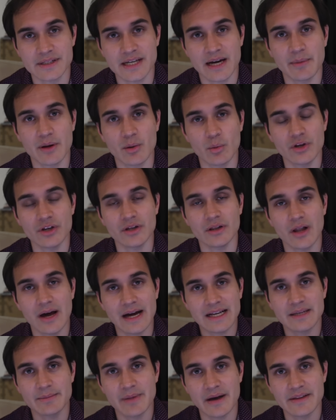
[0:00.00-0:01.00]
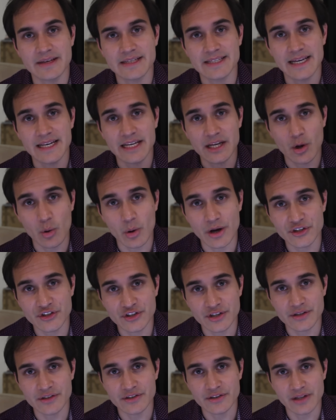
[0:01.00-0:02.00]
tell me what you liked about this. Any
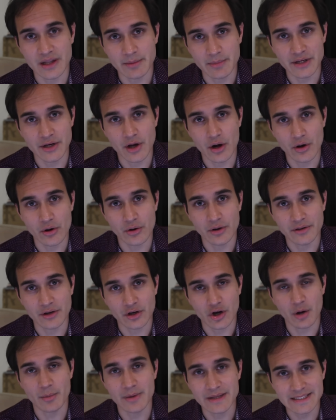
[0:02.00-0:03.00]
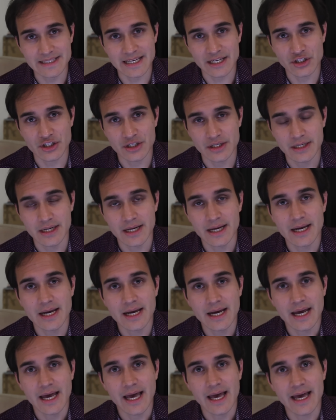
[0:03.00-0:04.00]
questions, let me know in the comment section,
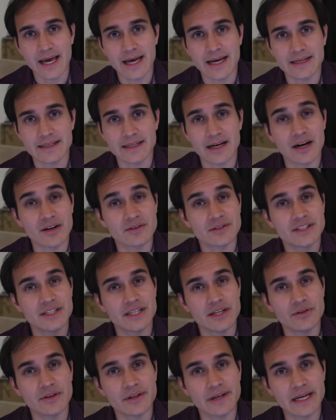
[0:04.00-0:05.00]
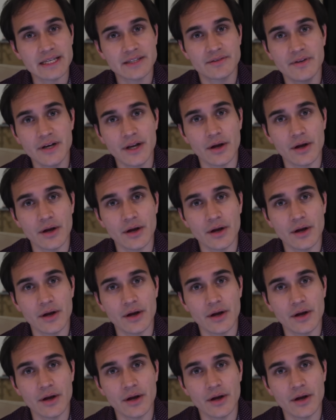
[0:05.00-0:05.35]
and I'll see you in the next